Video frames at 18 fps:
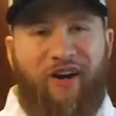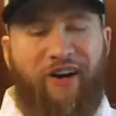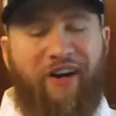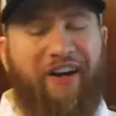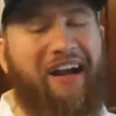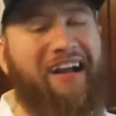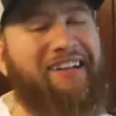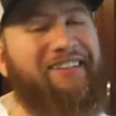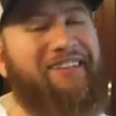All
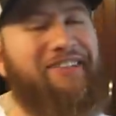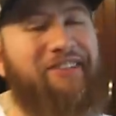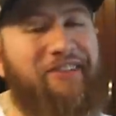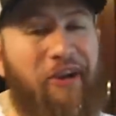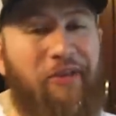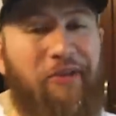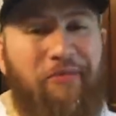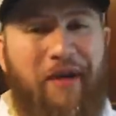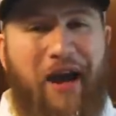right, to
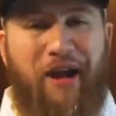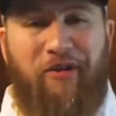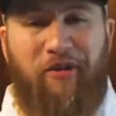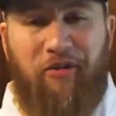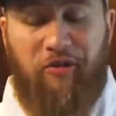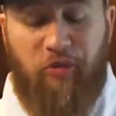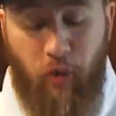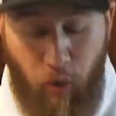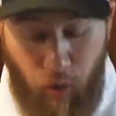start the
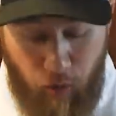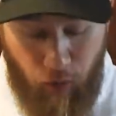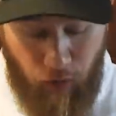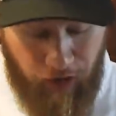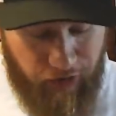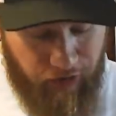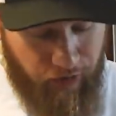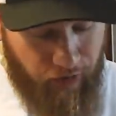macarons, what we wanna